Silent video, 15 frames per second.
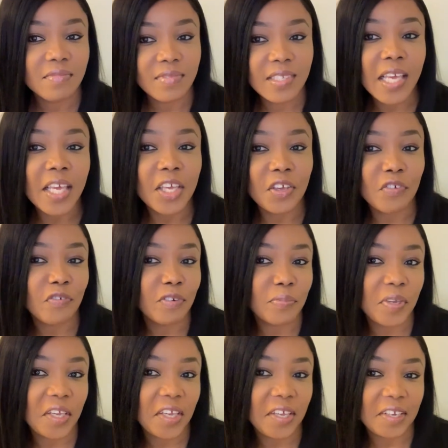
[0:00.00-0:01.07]
Thank you for
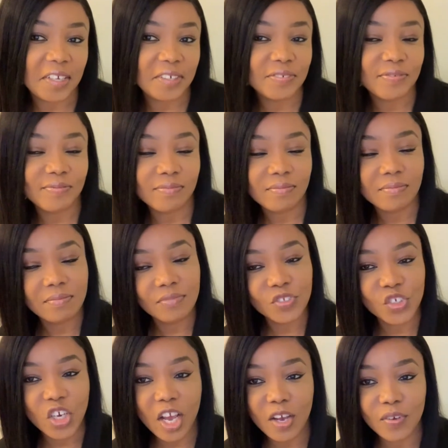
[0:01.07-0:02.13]
being here.
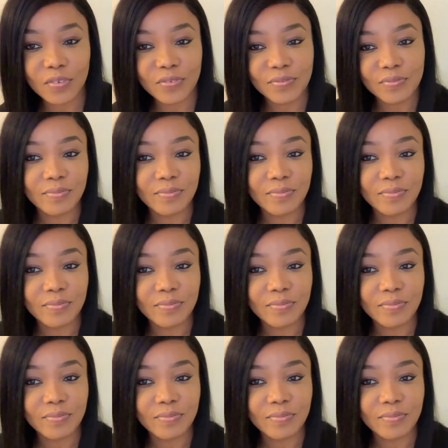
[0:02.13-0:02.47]
Ciao.